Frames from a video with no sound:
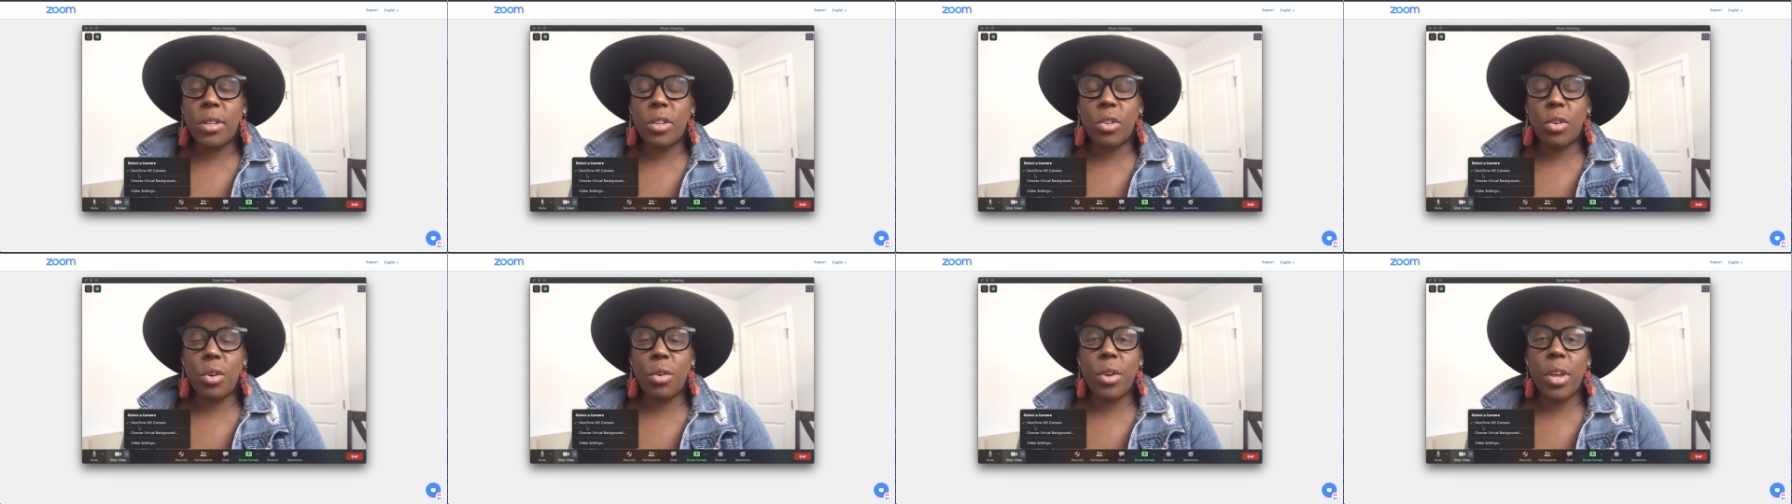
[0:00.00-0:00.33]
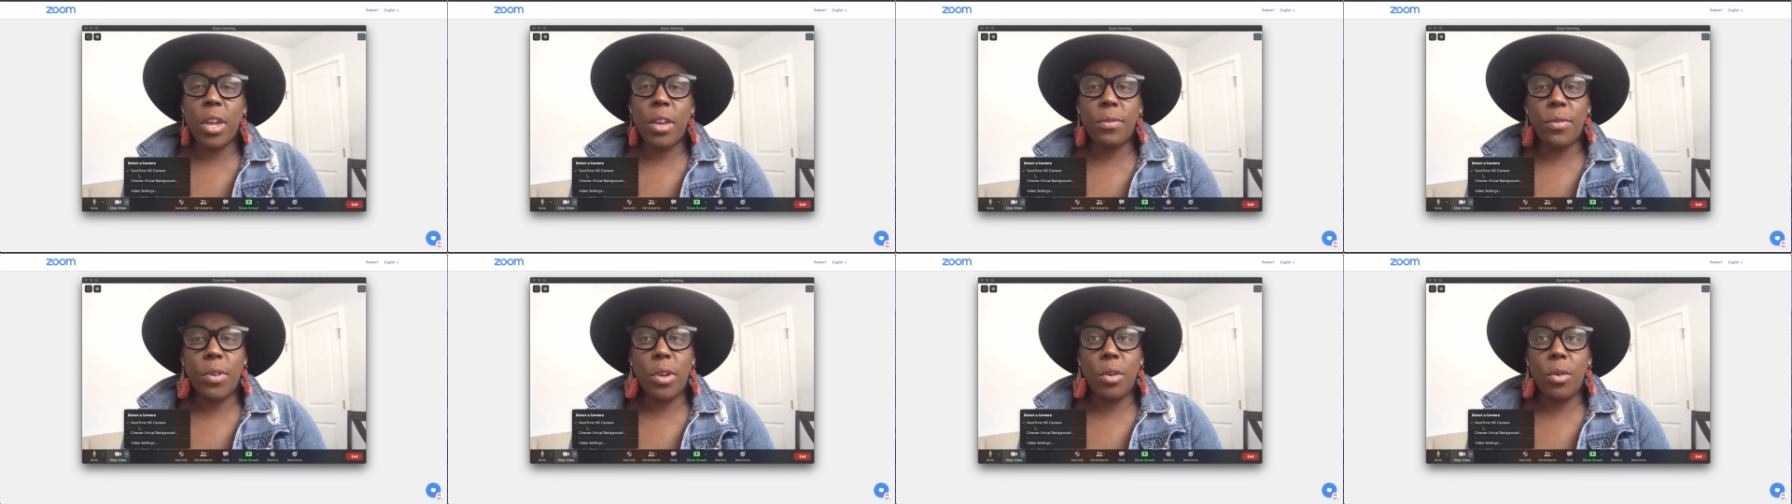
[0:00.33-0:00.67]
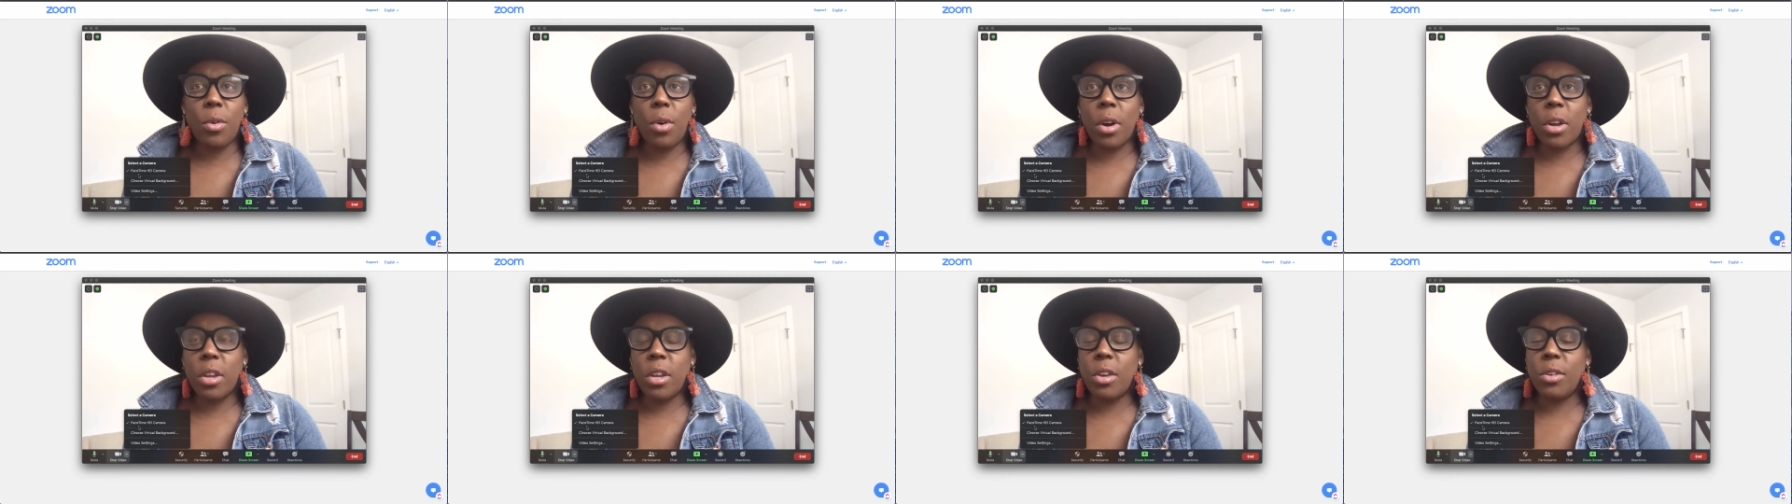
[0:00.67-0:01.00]
So if
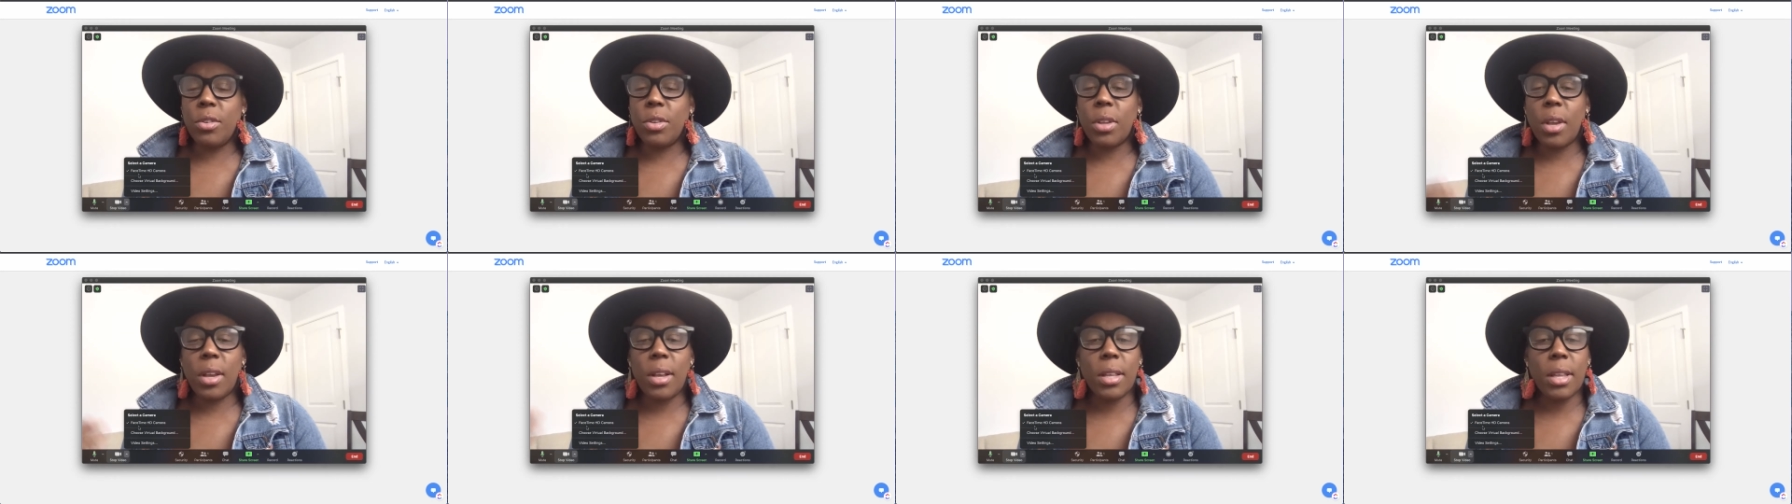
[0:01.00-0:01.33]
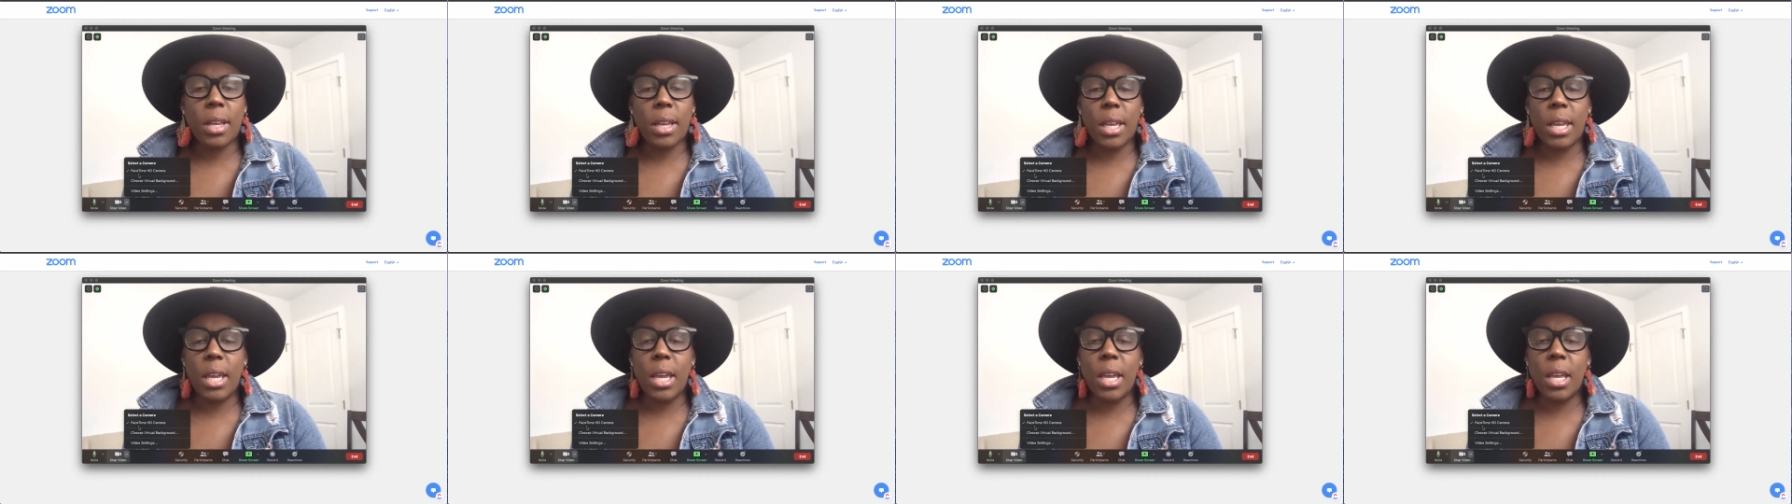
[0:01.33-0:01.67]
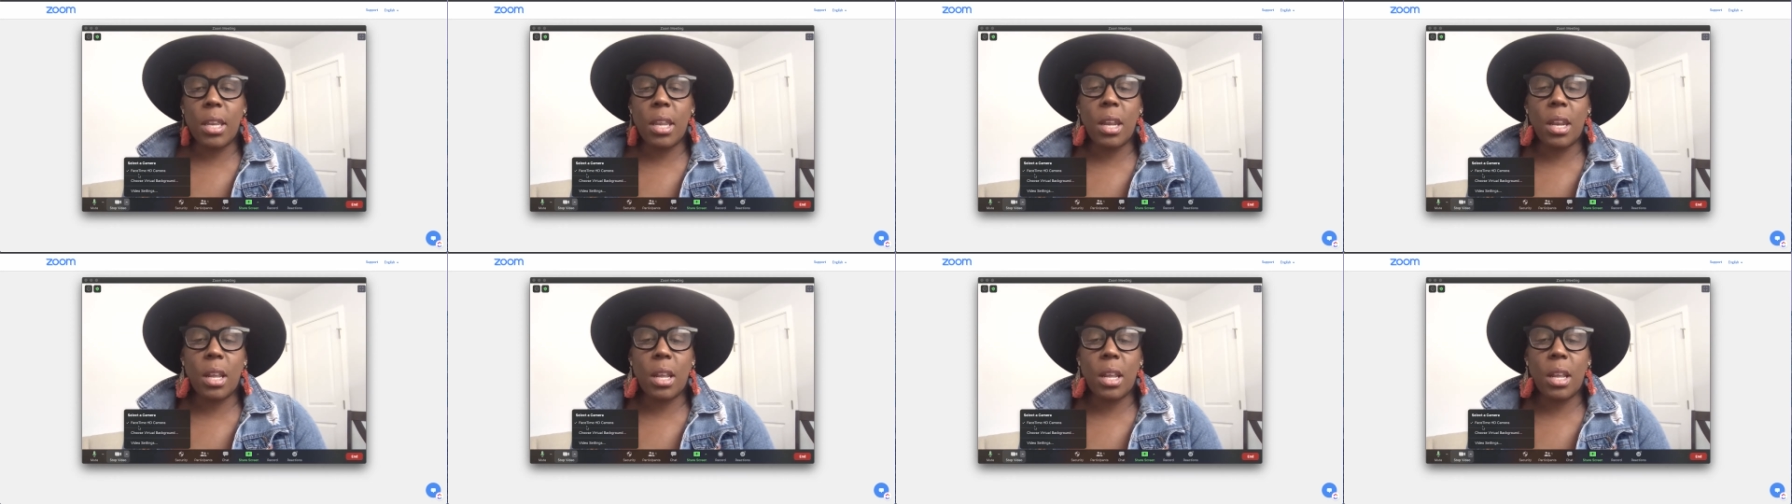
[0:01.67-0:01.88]
you are using, again,